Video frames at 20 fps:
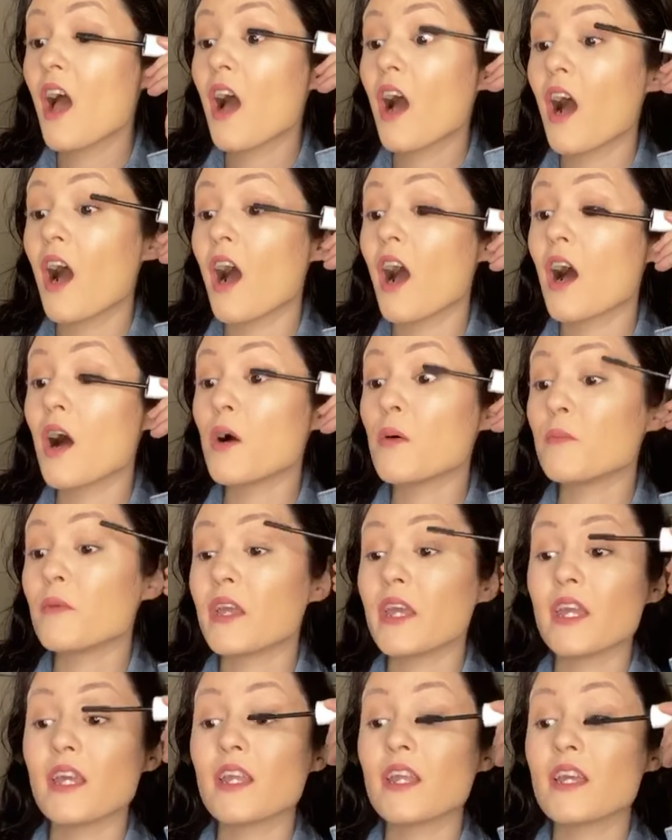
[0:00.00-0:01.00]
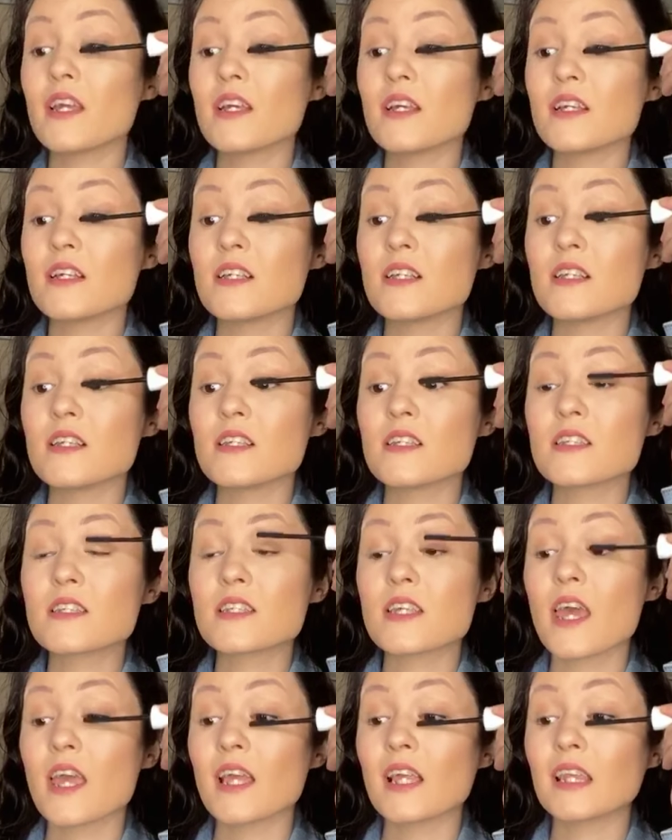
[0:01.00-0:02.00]
It
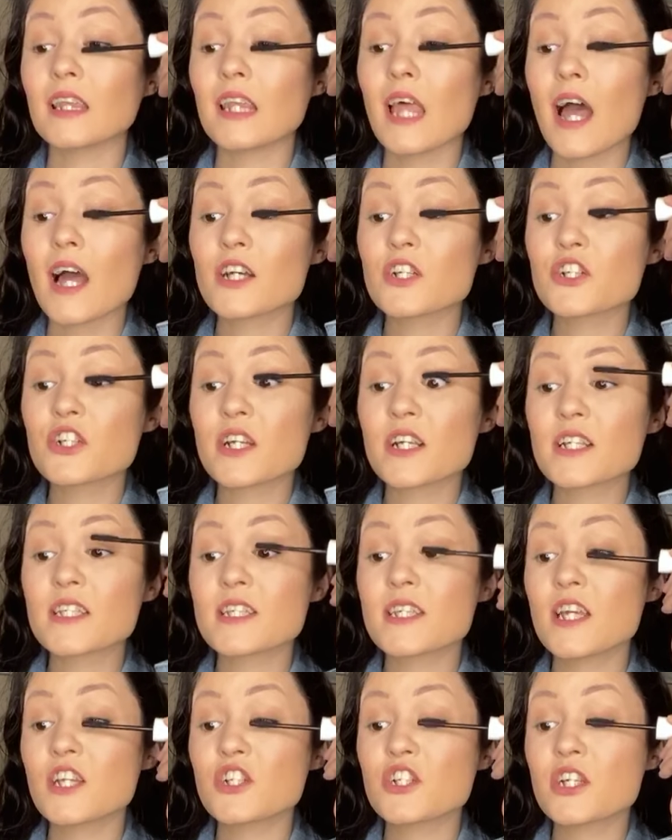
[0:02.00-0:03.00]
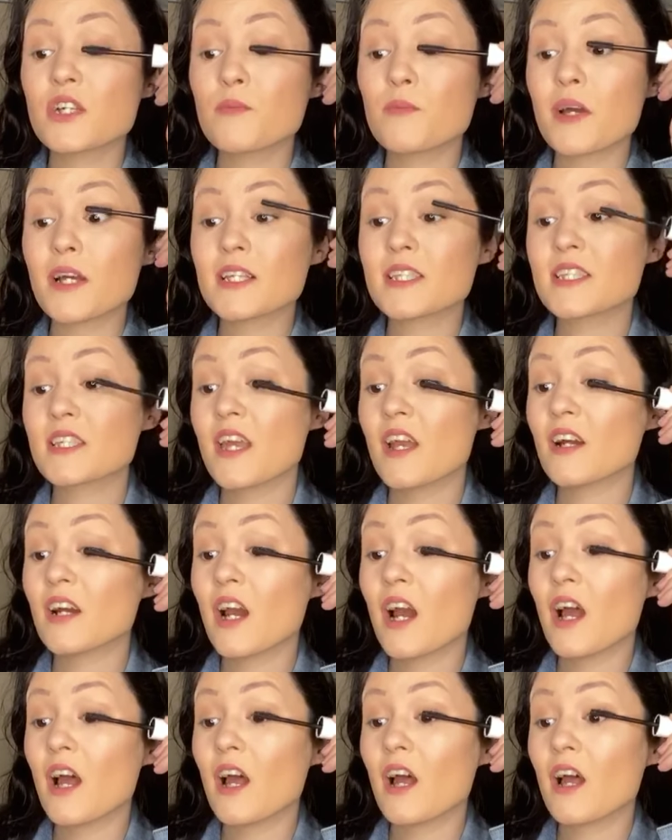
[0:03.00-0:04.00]
is a lash extension
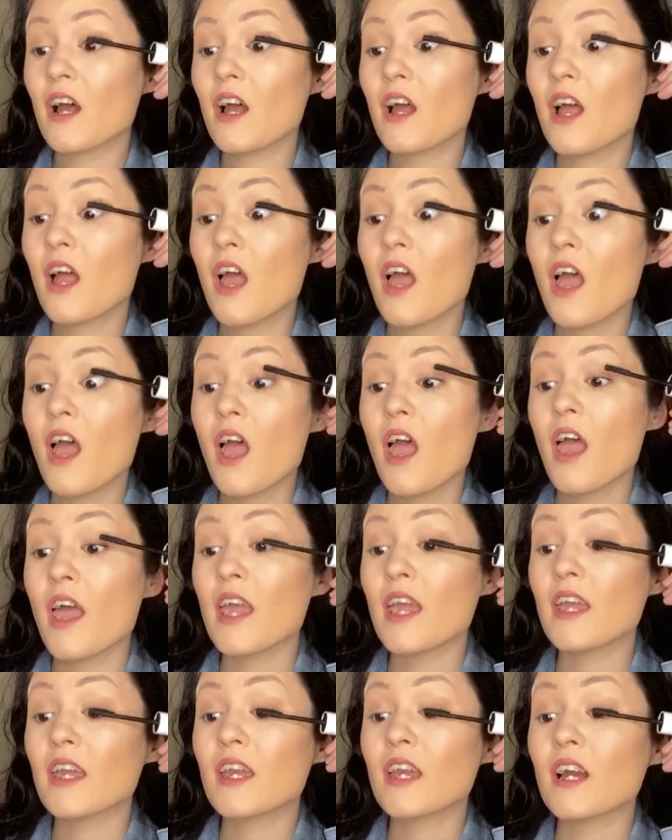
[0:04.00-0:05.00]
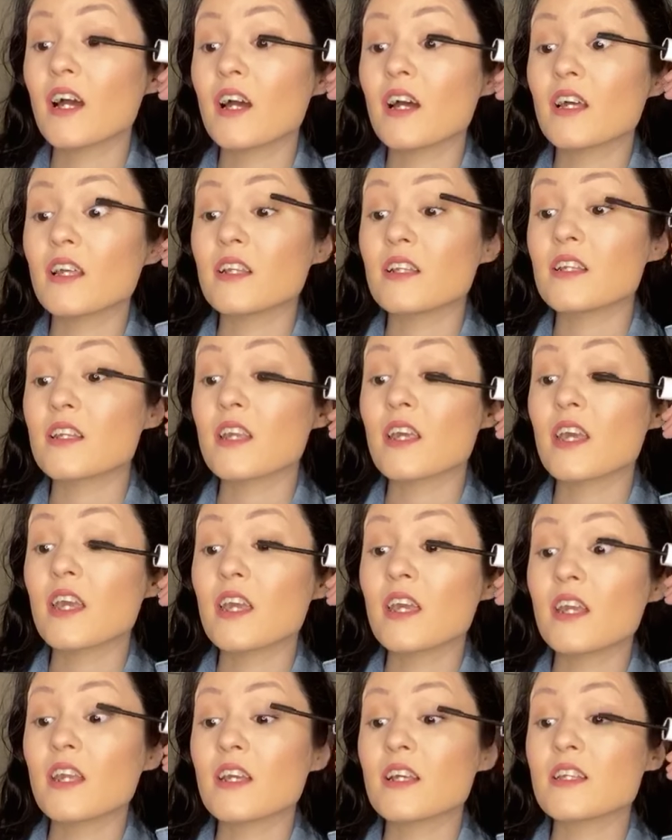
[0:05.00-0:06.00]
mascara, and
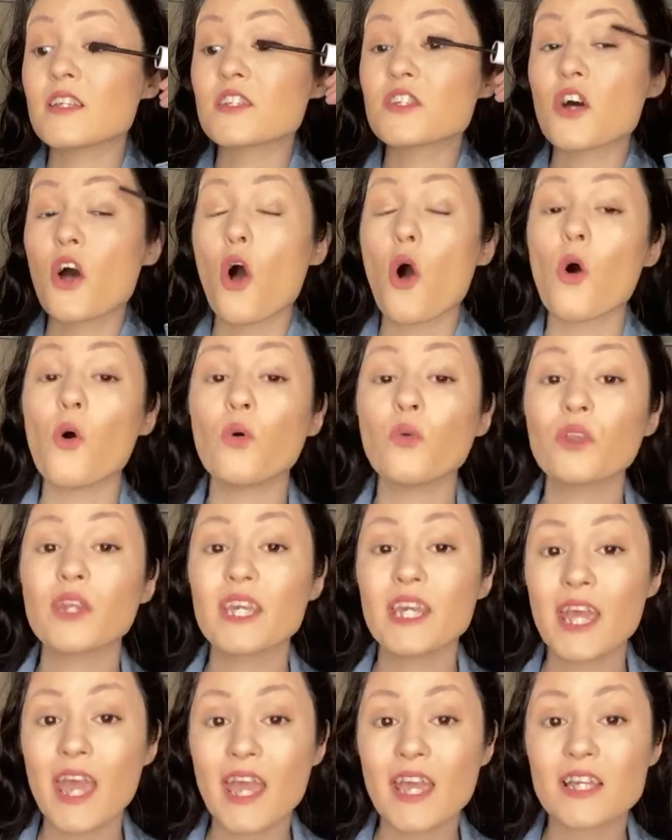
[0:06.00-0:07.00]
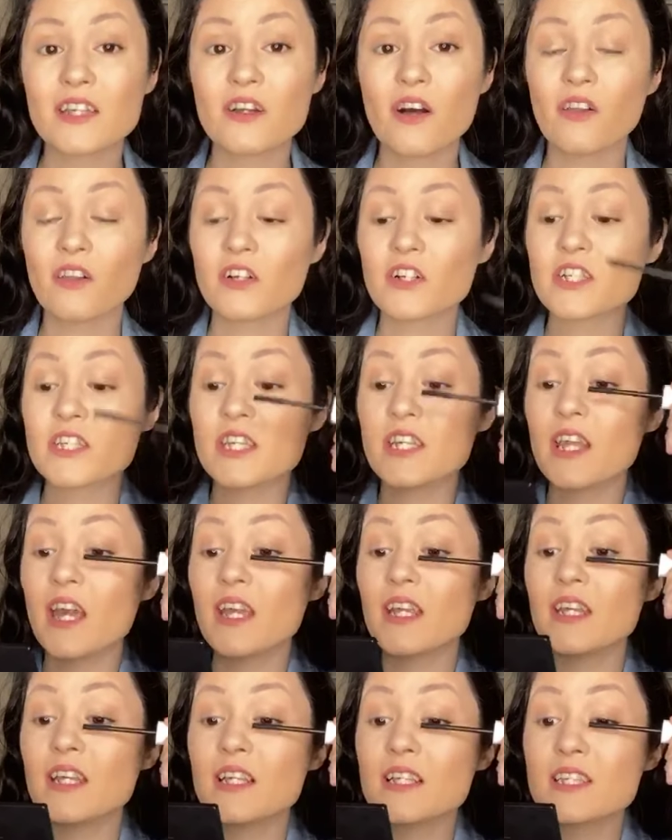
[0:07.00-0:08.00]
it is only
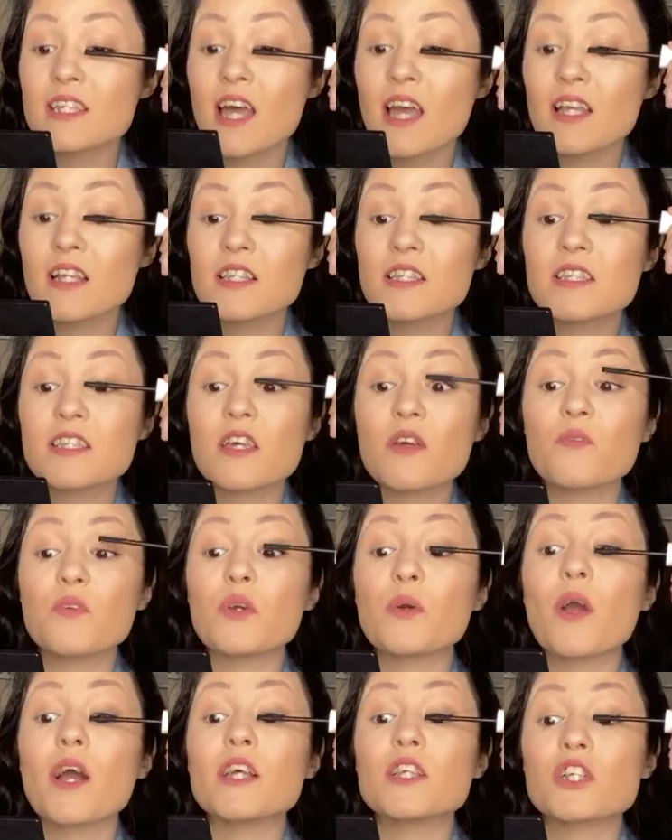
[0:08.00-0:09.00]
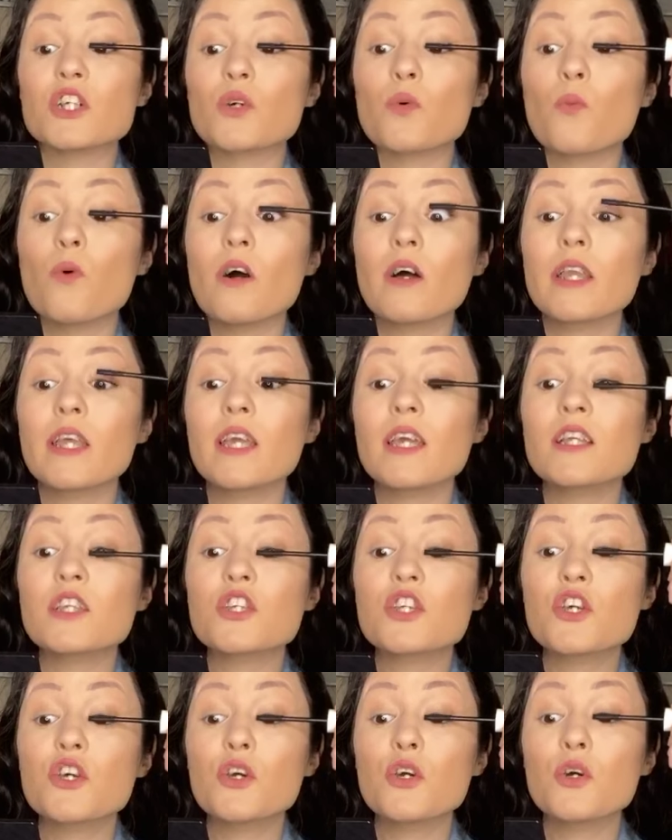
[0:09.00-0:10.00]
$8.90. If you guys are wanting a
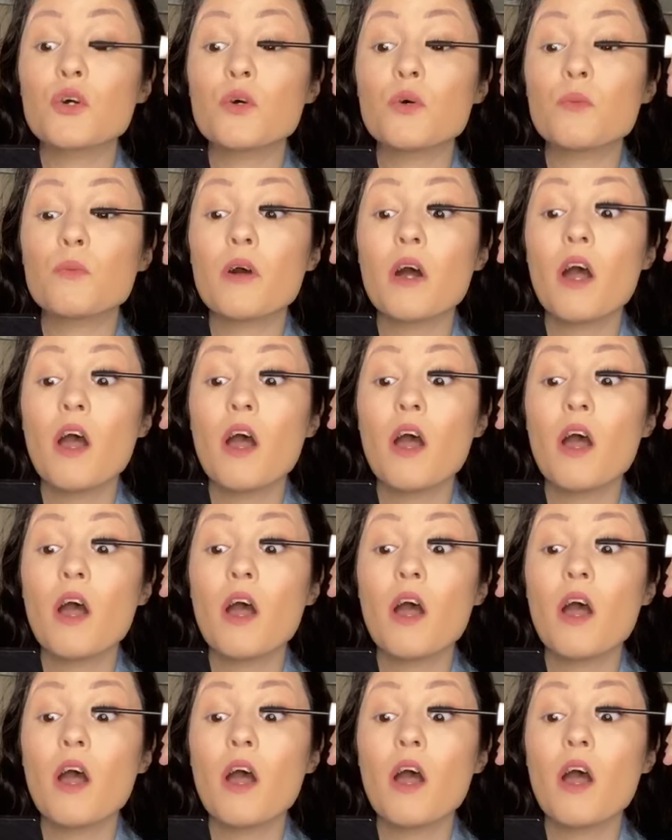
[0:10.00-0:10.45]
tube,